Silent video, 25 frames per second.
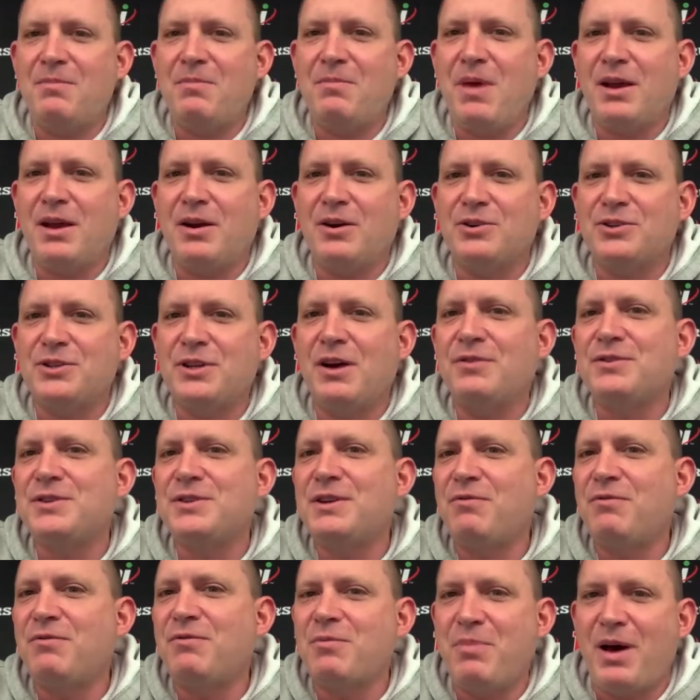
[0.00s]
and make
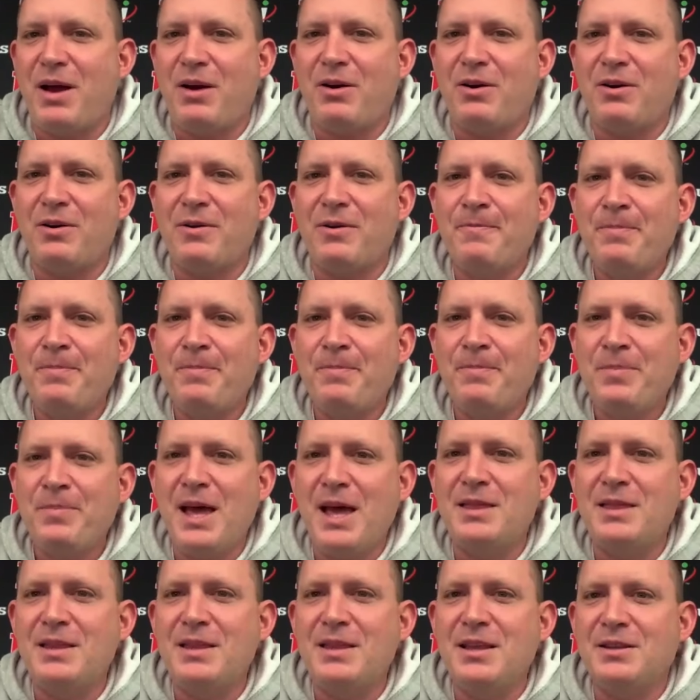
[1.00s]
ourselves even better
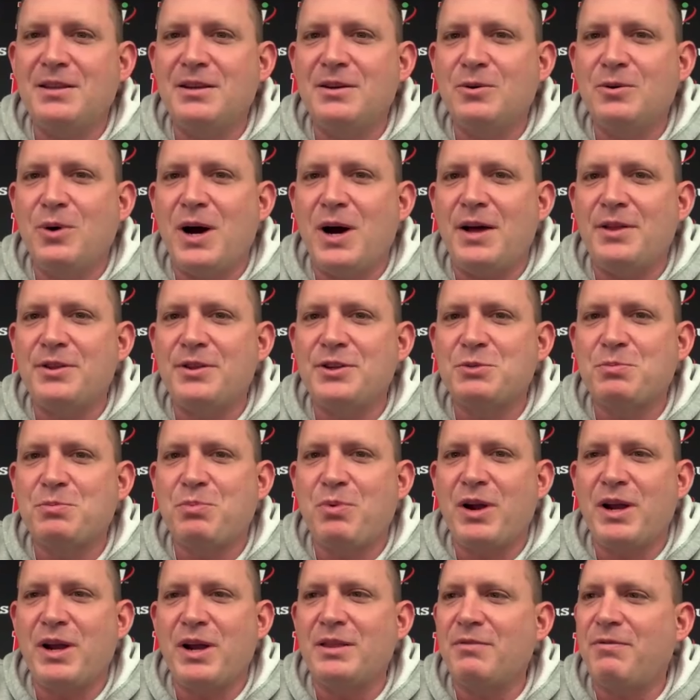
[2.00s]
heading into uh, the
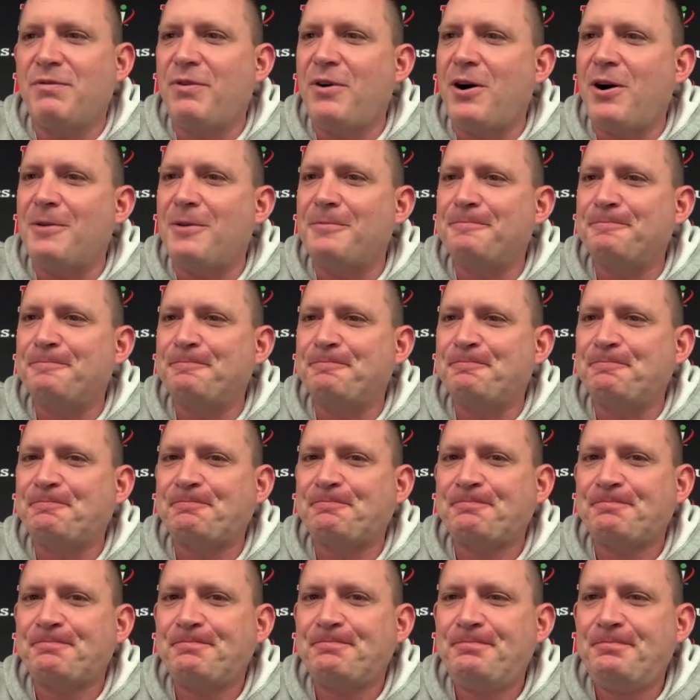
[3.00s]
spring and the fall.
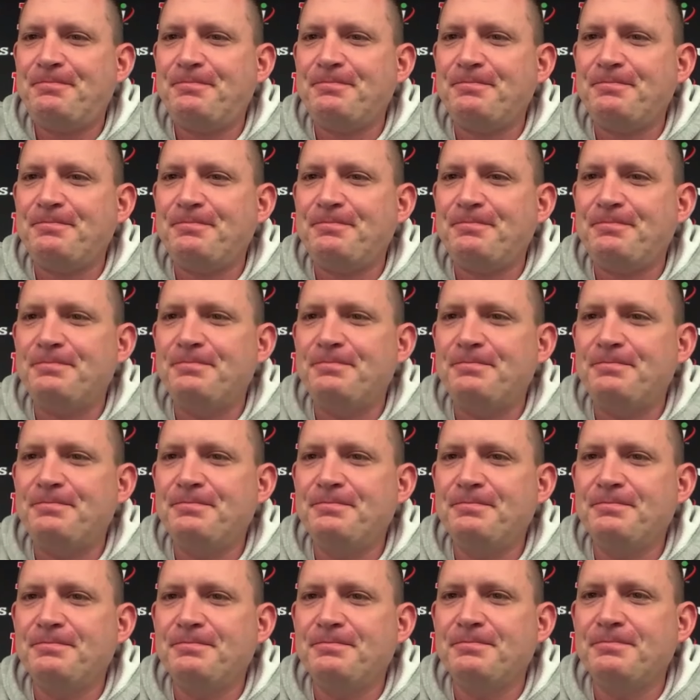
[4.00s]
Great. Thanks
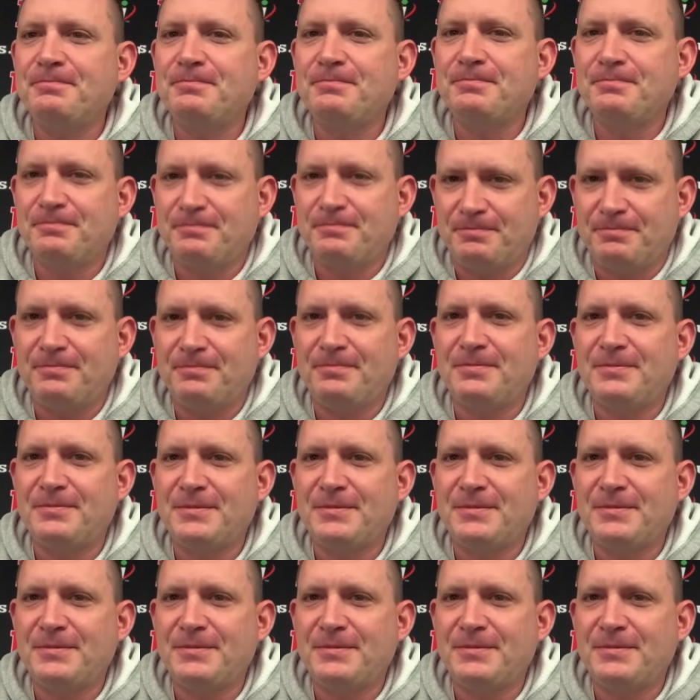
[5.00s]
for the time, Coach.